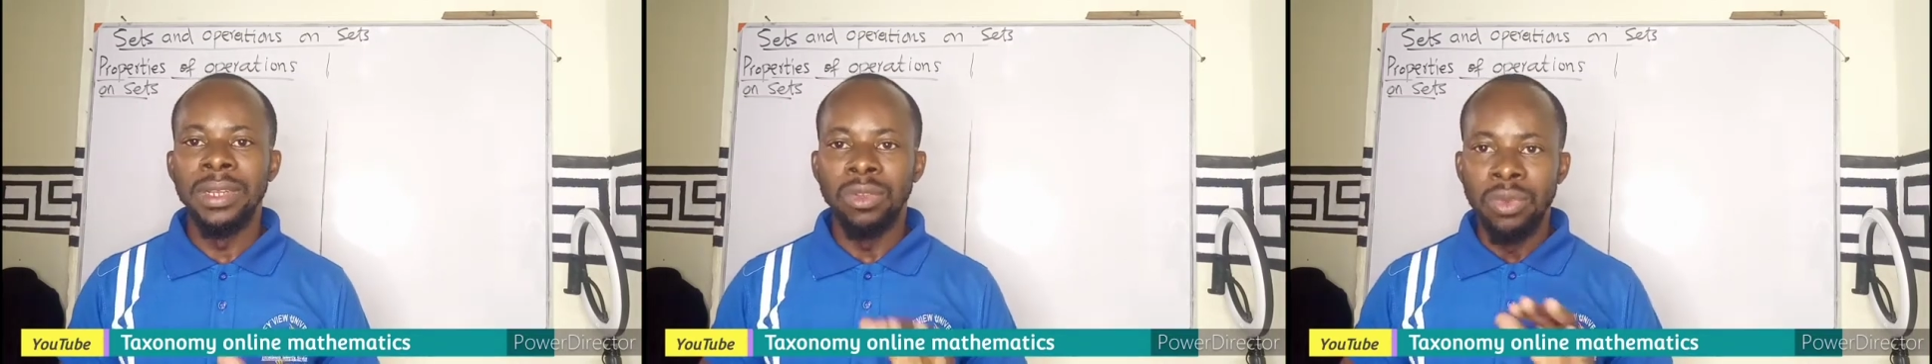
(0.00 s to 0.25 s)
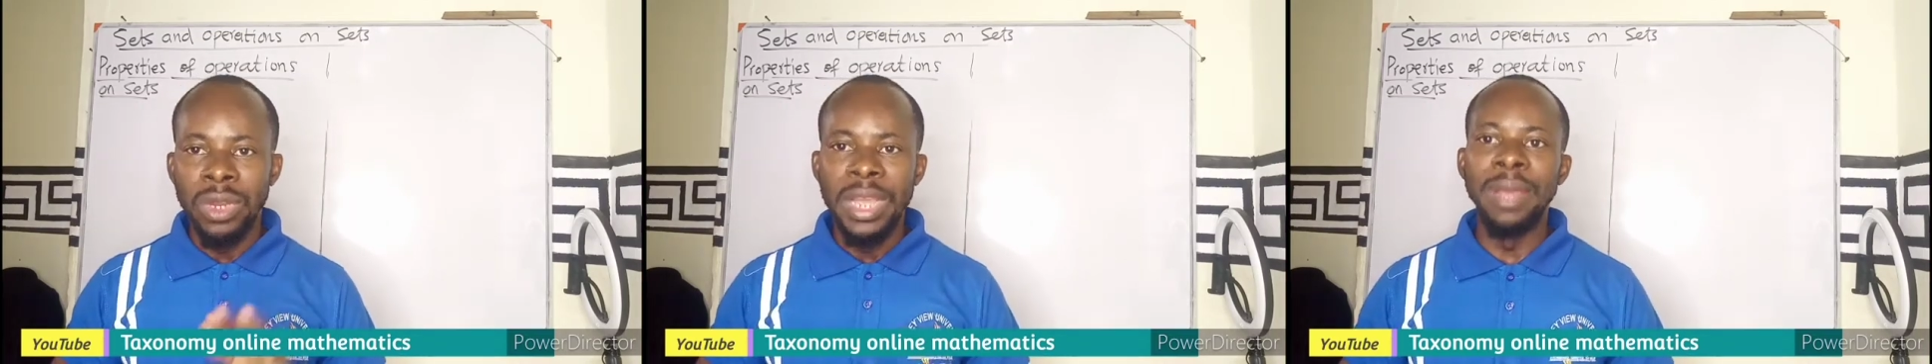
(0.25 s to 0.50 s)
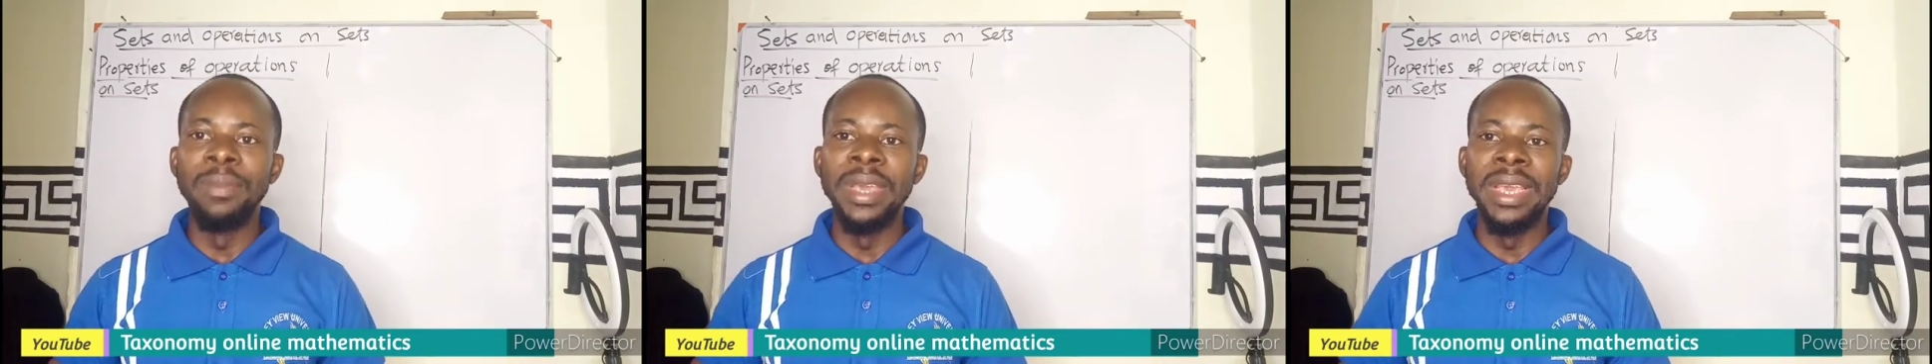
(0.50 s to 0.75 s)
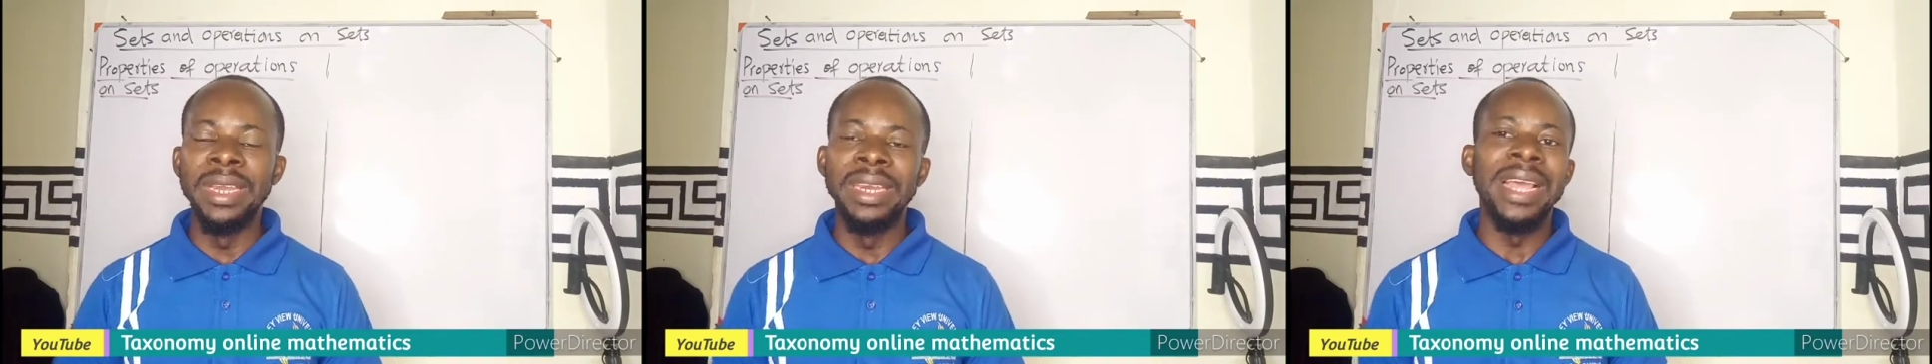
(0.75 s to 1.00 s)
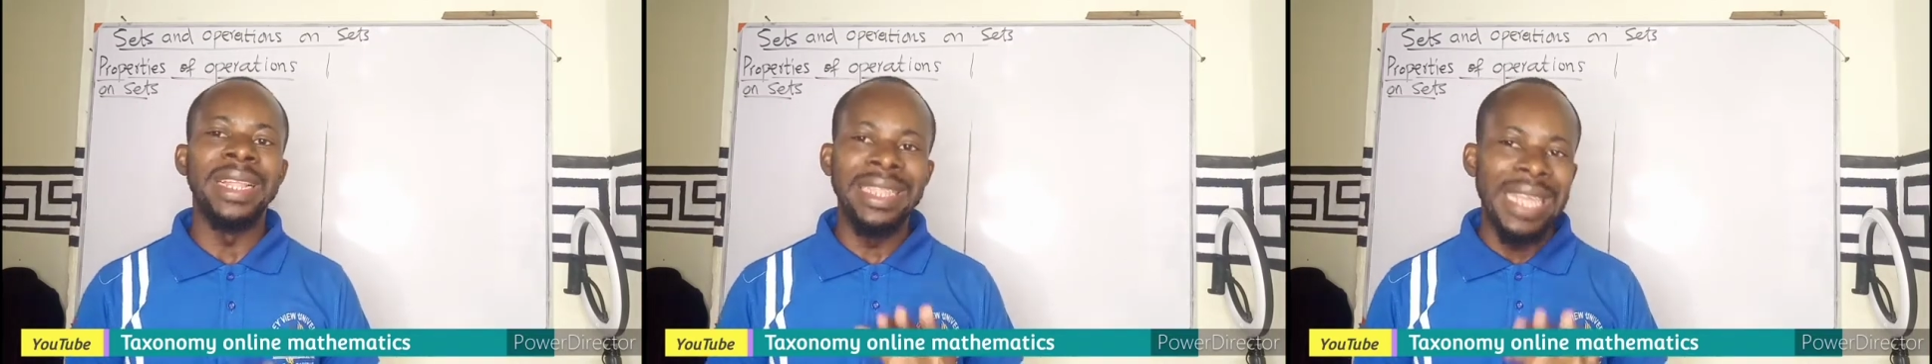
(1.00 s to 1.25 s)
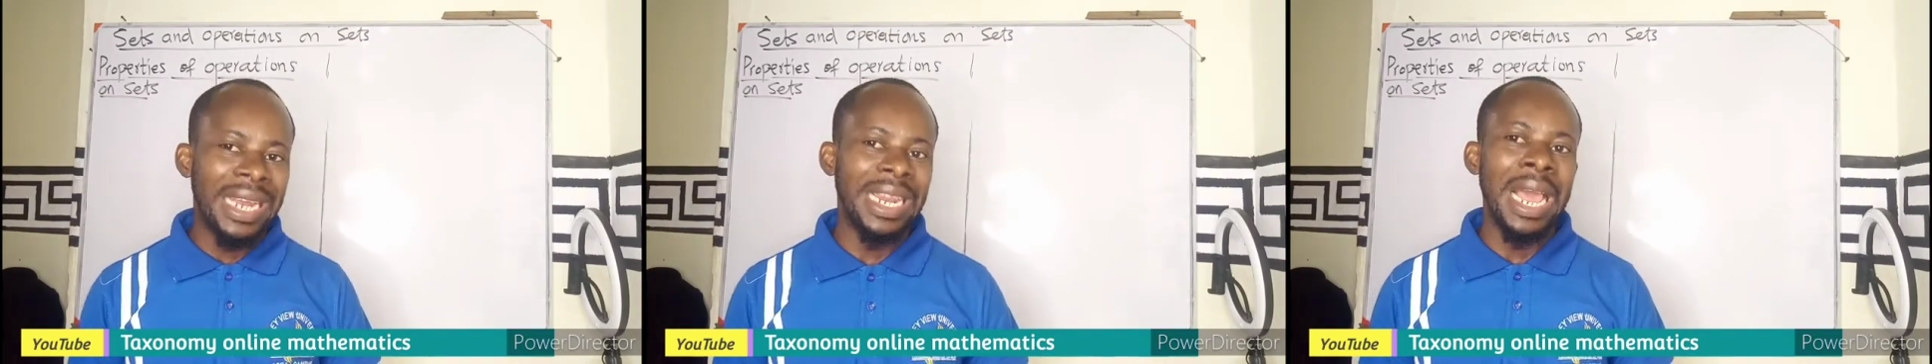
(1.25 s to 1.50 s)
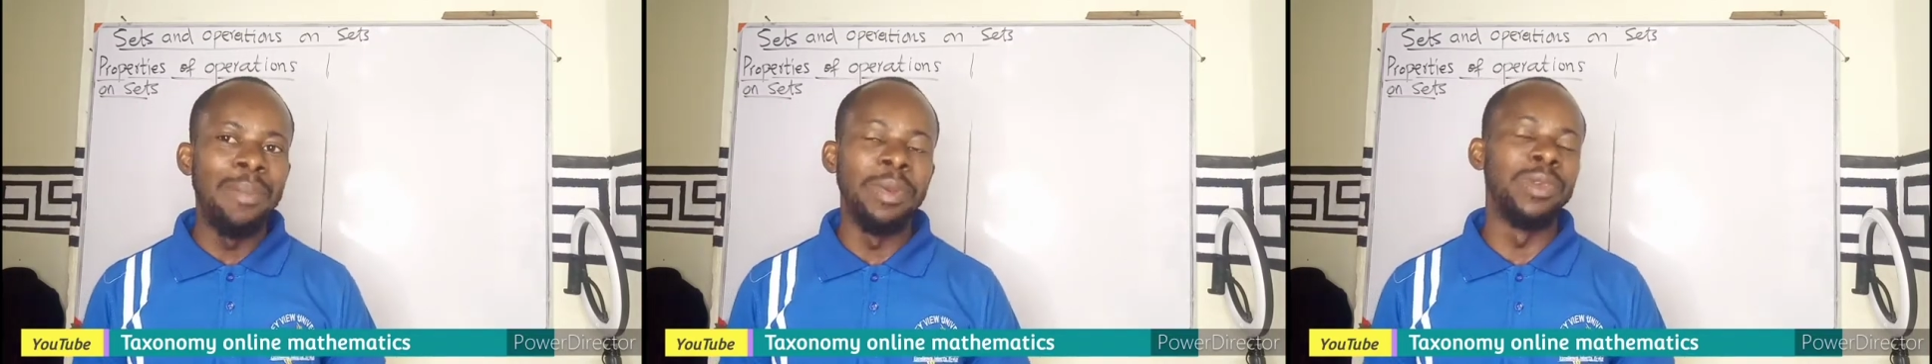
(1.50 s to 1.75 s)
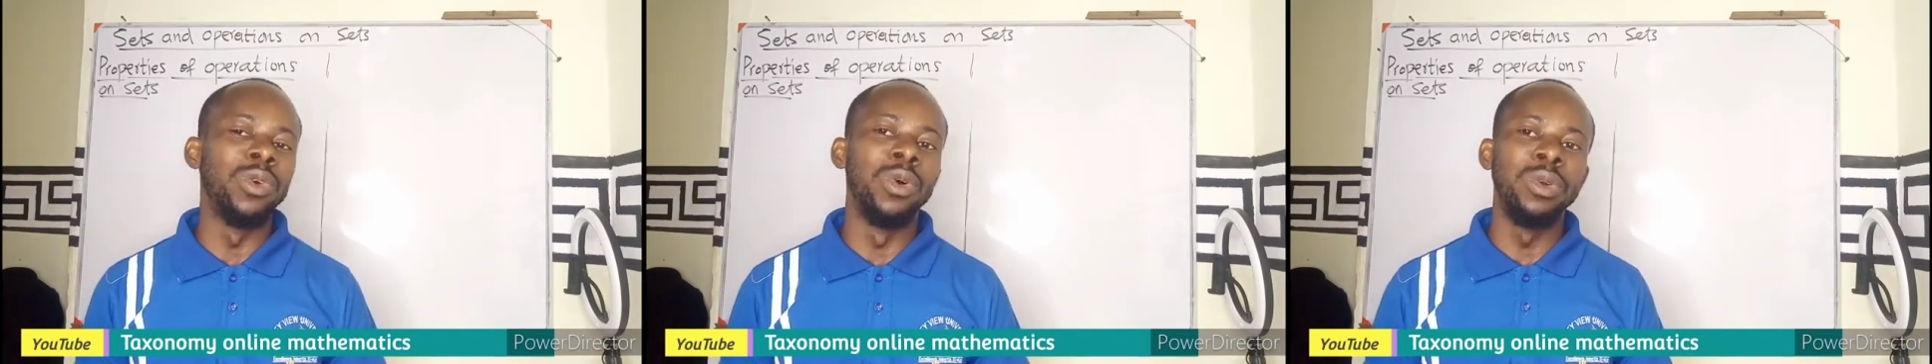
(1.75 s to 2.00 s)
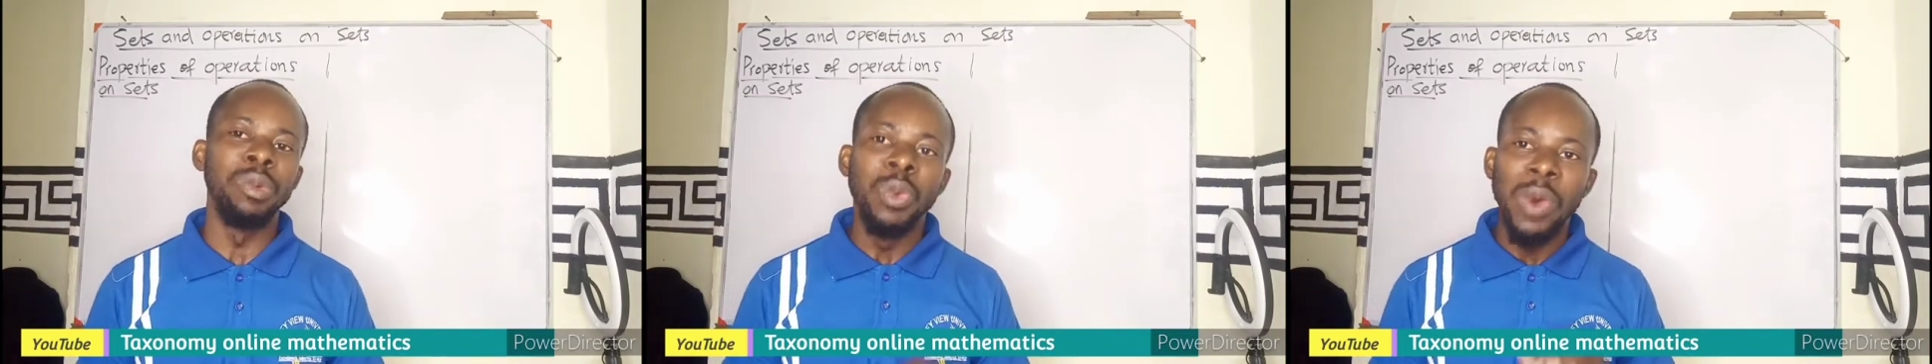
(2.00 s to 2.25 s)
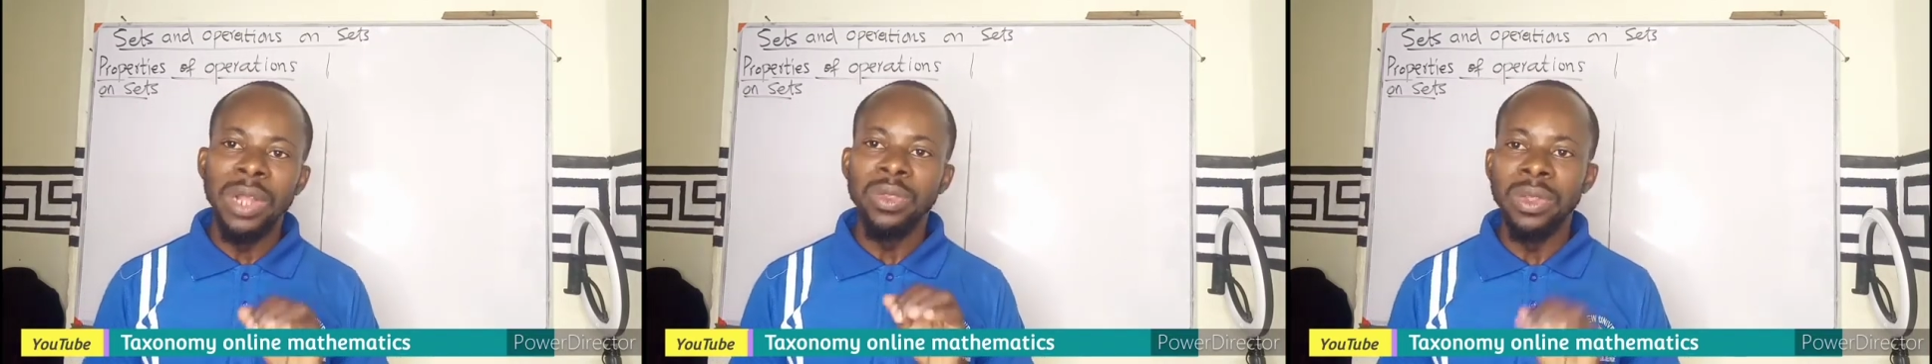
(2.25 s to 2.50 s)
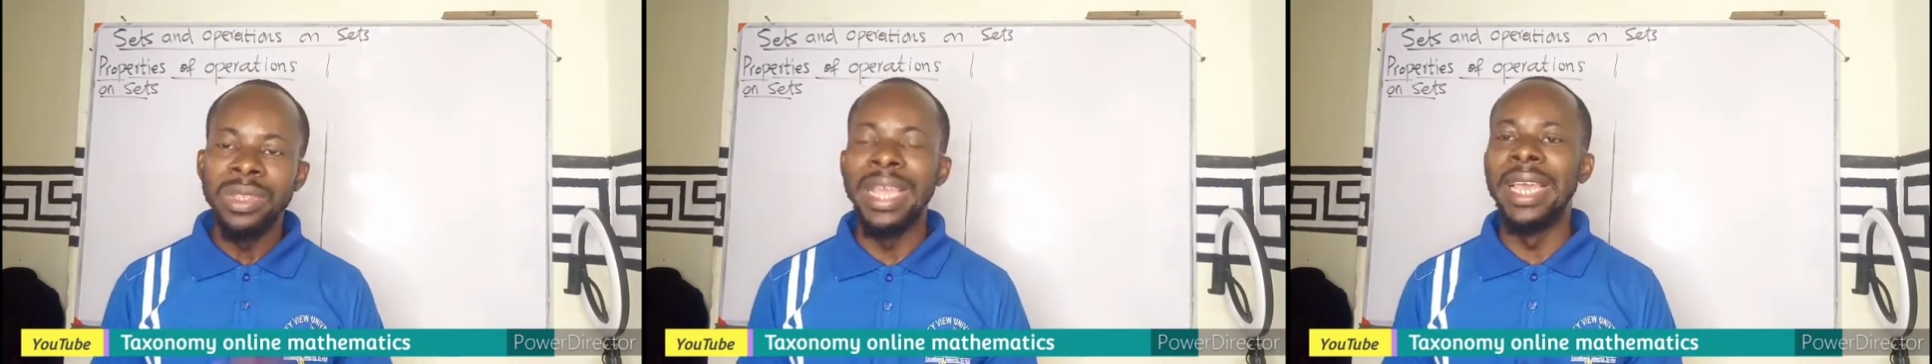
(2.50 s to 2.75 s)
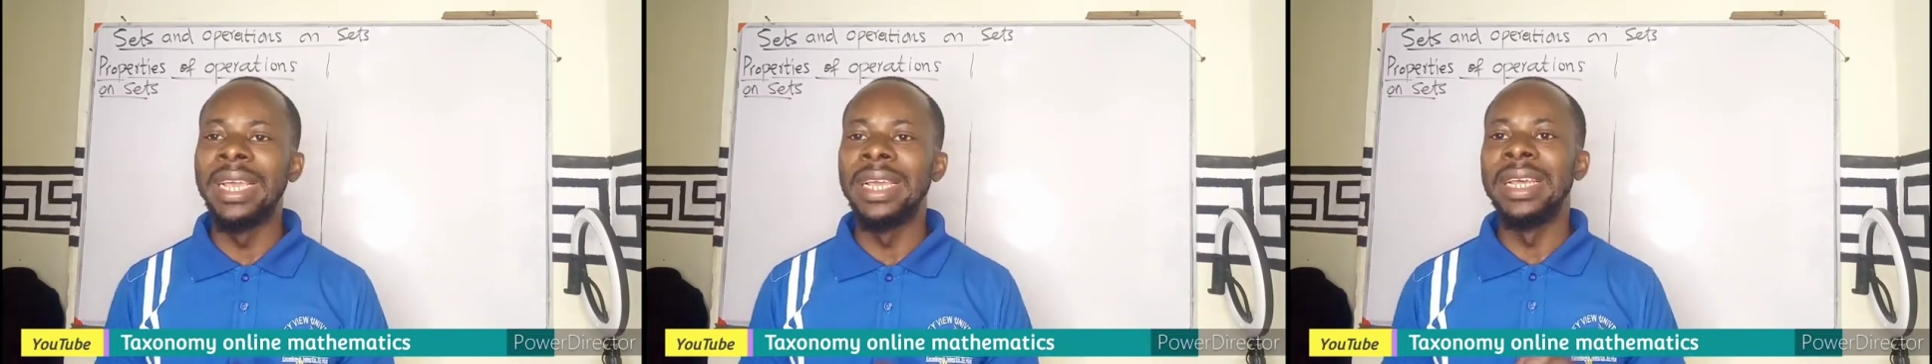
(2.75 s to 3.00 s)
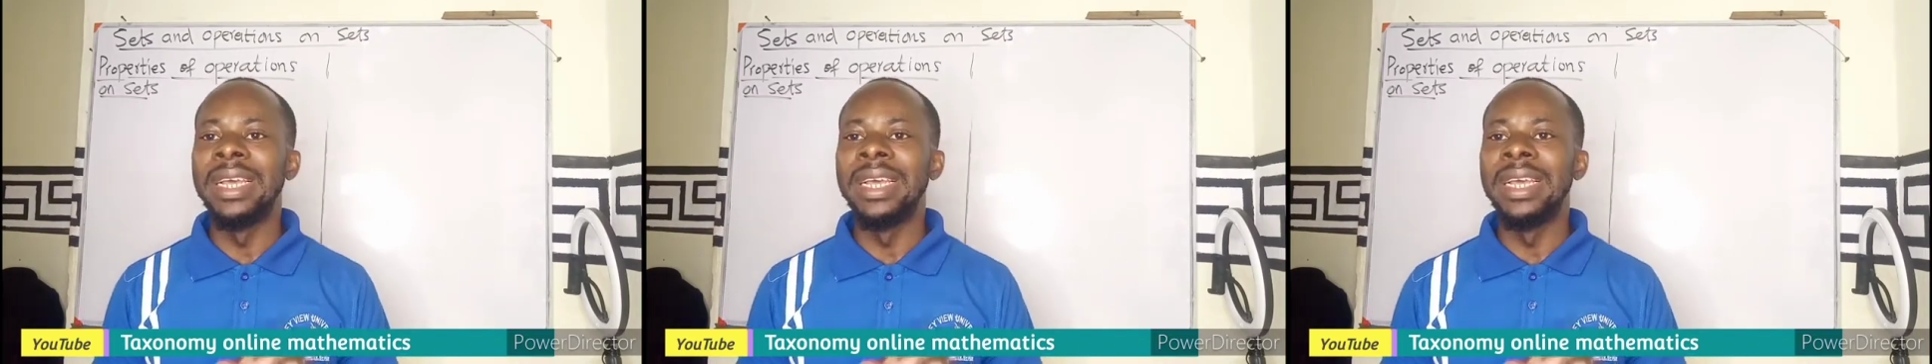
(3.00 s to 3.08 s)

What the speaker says: Today being the third episode, we want to take